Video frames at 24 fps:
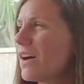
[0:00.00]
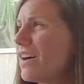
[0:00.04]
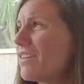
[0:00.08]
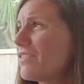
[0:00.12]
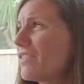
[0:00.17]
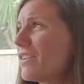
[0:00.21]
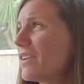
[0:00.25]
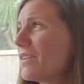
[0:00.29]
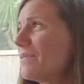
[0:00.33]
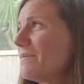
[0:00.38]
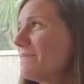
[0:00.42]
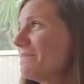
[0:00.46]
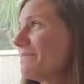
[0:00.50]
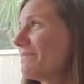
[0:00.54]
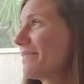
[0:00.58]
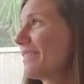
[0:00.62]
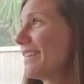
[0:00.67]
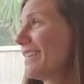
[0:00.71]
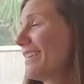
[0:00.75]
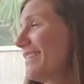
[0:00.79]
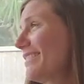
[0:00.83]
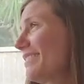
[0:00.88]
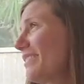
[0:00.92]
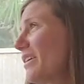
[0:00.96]
Whatever.
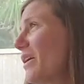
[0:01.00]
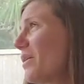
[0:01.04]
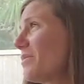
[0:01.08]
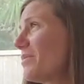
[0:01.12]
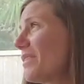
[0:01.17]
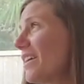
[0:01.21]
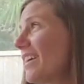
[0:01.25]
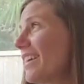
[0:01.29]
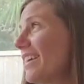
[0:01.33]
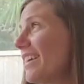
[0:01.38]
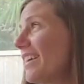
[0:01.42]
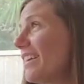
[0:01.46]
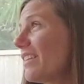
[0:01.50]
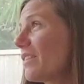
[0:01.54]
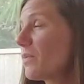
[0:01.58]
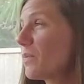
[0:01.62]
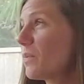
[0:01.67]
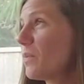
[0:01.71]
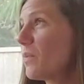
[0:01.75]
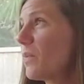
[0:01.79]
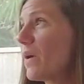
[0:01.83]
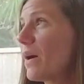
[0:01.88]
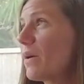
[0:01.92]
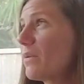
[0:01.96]
I'm like,
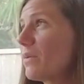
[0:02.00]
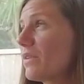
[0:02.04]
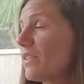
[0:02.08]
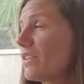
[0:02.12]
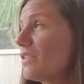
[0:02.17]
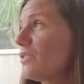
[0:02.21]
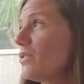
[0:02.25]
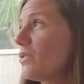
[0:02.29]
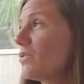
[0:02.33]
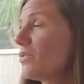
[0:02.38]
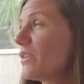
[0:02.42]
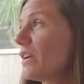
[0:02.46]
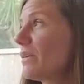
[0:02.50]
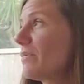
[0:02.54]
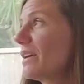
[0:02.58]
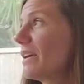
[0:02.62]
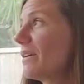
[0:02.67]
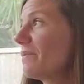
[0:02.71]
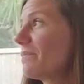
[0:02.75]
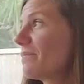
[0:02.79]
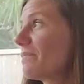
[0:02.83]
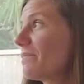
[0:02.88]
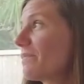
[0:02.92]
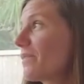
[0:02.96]
it's well within your
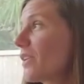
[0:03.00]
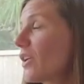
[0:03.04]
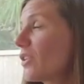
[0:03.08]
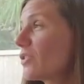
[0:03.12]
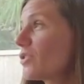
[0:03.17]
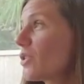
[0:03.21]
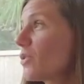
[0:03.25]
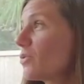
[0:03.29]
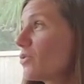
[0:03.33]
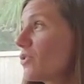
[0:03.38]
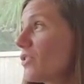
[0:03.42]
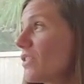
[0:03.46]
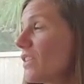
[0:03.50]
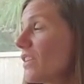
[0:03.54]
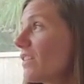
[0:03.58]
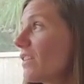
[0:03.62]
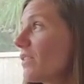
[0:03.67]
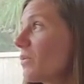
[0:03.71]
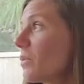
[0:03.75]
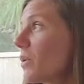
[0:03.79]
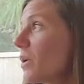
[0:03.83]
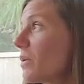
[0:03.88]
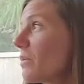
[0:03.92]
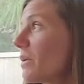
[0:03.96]
remit. I told you this
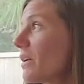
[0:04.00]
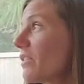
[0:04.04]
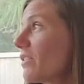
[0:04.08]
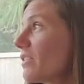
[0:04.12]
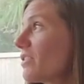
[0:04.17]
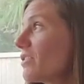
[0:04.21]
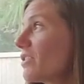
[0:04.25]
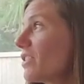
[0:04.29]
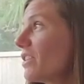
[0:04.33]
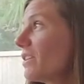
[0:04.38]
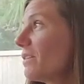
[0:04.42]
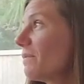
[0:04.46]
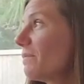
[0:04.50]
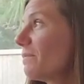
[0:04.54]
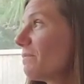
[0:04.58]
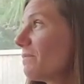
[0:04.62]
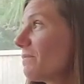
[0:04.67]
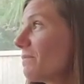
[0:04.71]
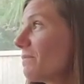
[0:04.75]
is why I married you.